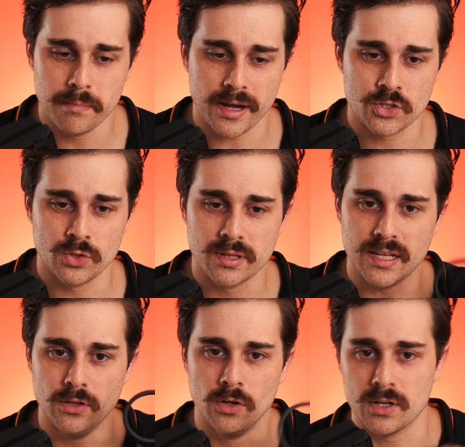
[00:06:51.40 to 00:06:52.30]
make sure
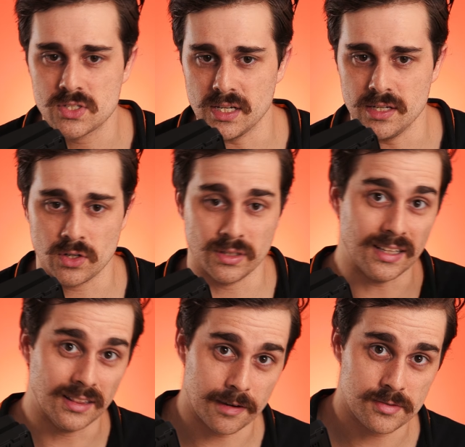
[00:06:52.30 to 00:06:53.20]
the knot is on the
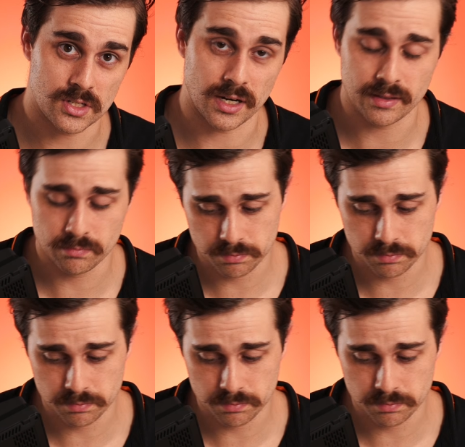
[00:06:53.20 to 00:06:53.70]
left side.